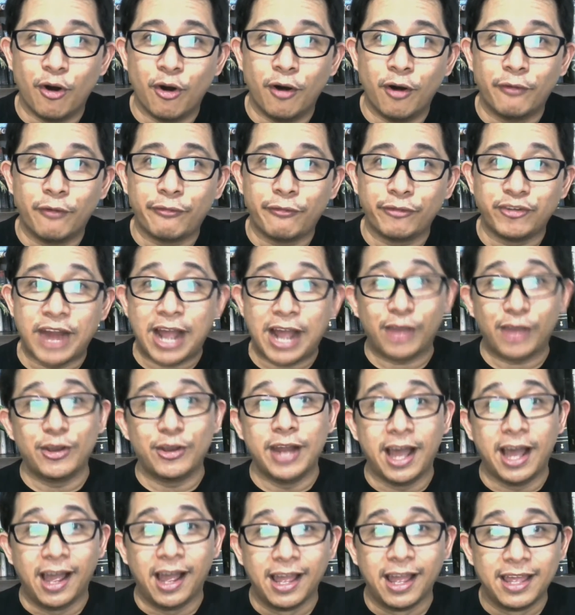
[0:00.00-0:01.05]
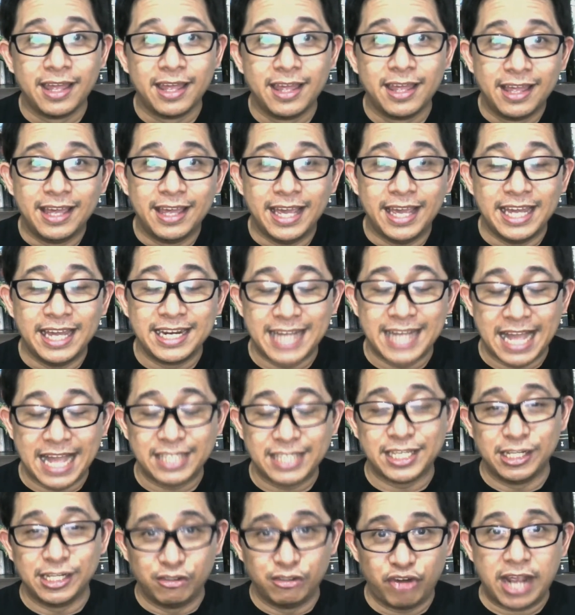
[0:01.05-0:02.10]
of Dracula in
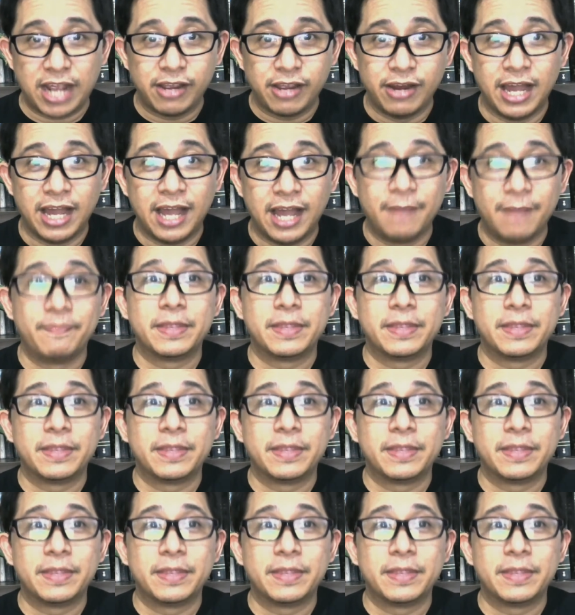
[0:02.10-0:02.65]
Castle Dracula.